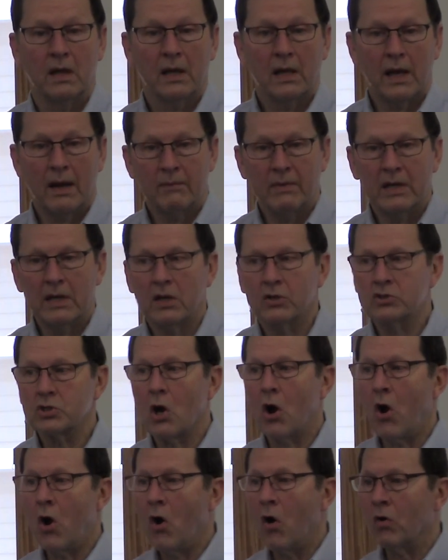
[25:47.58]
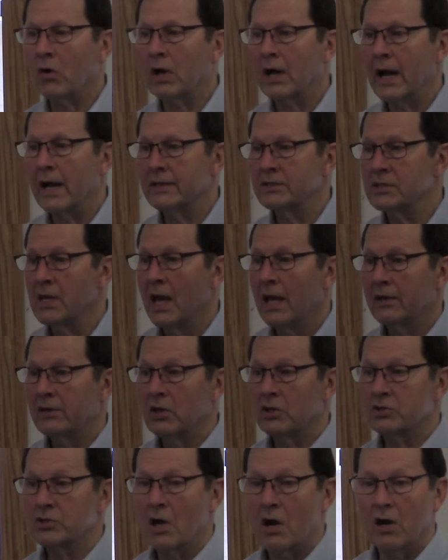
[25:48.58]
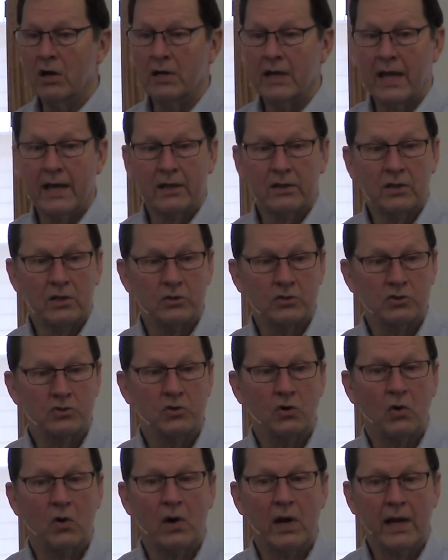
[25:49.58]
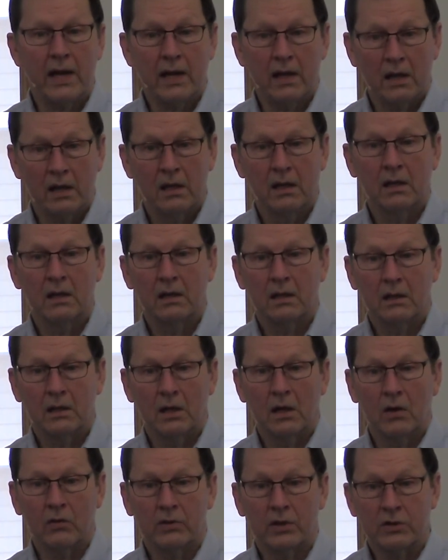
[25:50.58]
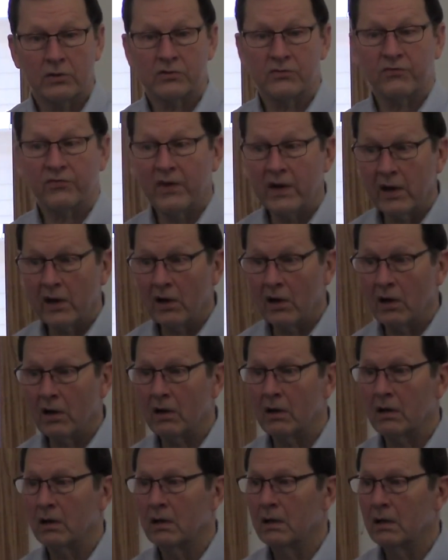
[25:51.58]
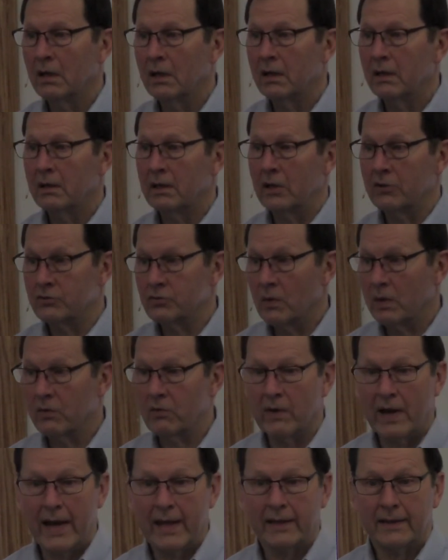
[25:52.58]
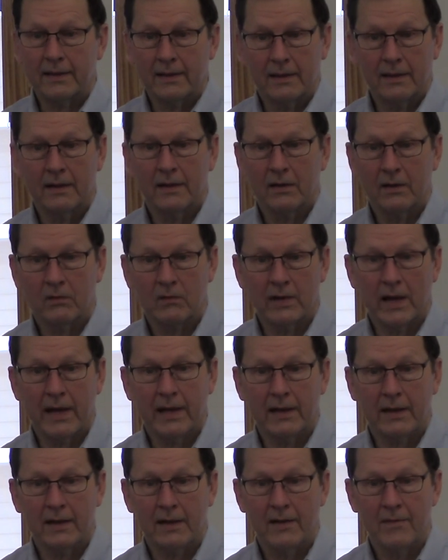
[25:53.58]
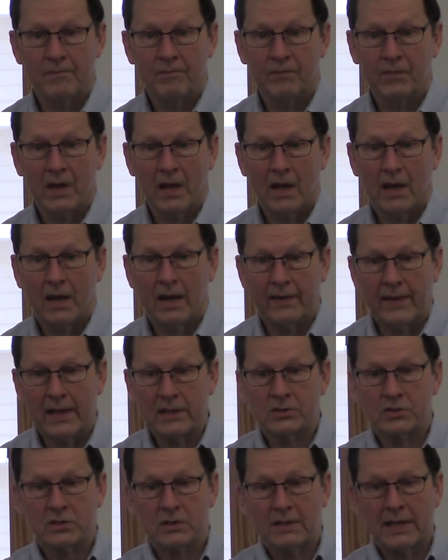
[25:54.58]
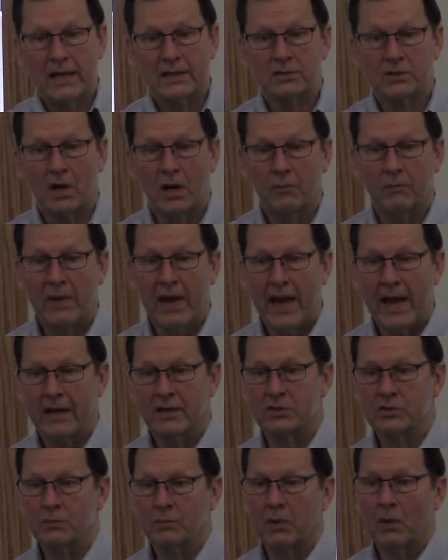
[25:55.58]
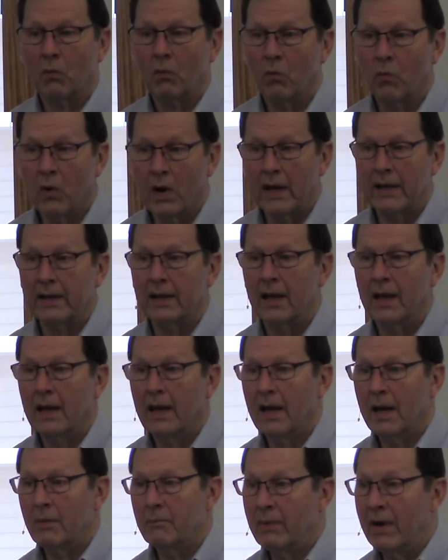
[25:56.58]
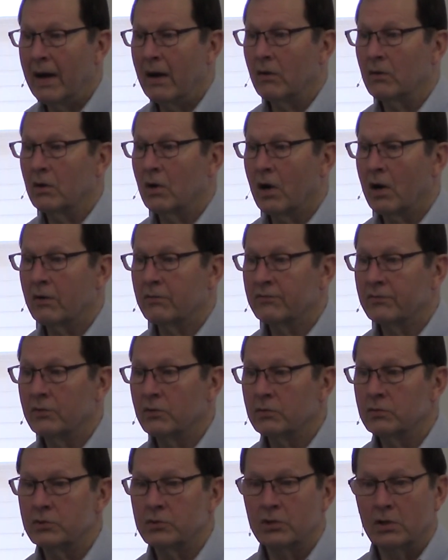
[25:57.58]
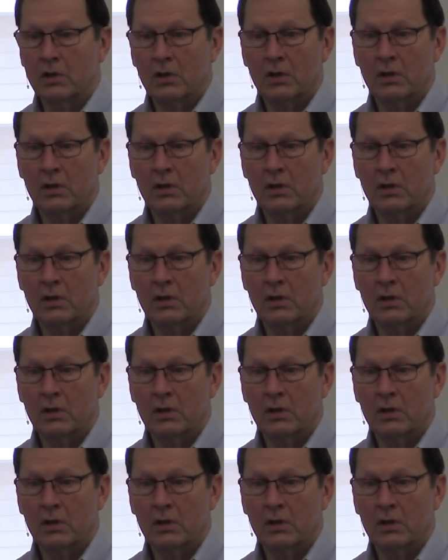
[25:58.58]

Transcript: I mean, there's all kinds. There's heartache. There's joy. You know, there's fear. There's regret, right? And that's, that's our past. But what about our future?